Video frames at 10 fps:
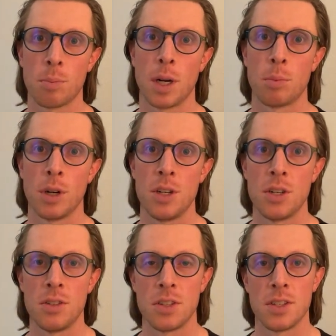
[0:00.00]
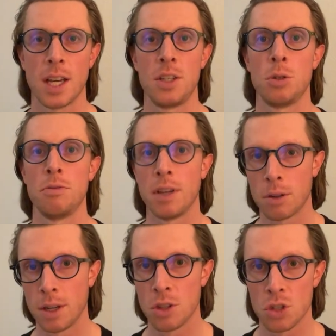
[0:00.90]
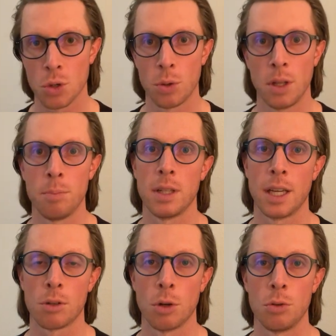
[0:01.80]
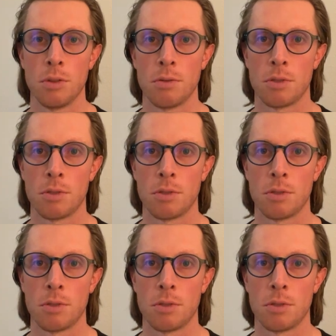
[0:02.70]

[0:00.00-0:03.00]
preparations designed to invigorate the soil and plant growth,